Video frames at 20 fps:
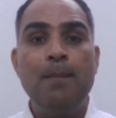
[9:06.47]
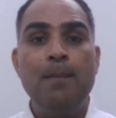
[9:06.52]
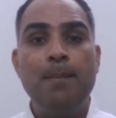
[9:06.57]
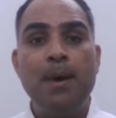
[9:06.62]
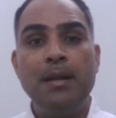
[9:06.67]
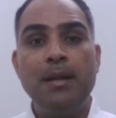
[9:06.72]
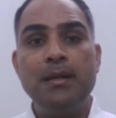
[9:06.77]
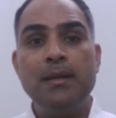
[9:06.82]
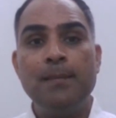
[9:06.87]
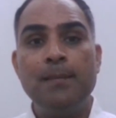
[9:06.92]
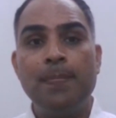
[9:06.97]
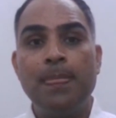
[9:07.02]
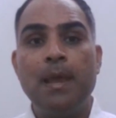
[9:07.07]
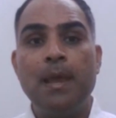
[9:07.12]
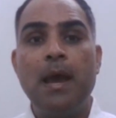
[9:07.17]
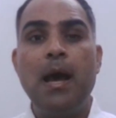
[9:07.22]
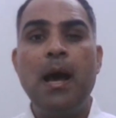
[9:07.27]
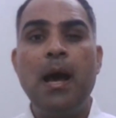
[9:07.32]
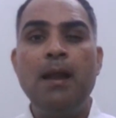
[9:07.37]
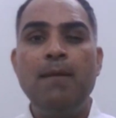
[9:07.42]
But
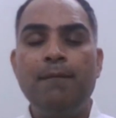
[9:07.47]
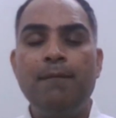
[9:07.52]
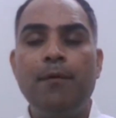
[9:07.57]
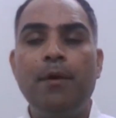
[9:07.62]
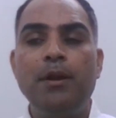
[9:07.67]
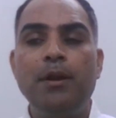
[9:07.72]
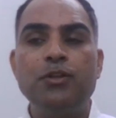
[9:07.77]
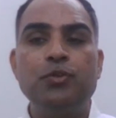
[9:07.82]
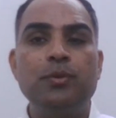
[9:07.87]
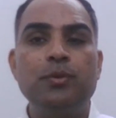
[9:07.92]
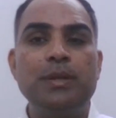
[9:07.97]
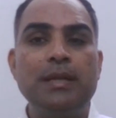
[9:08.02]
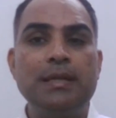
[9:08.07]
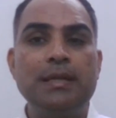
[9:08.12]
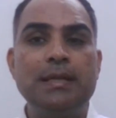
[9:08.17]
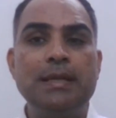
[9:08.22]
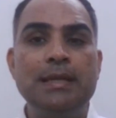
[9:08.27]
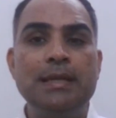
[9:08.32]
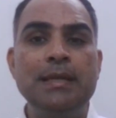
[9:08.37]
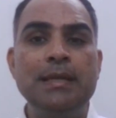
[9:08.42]

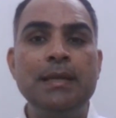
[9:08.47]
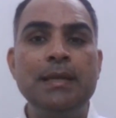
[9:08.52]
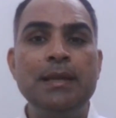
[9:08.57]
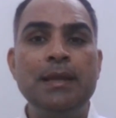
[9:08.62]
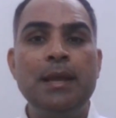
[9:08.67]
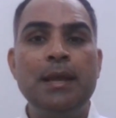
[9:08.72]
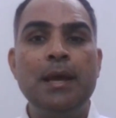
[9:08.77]
unfortunately,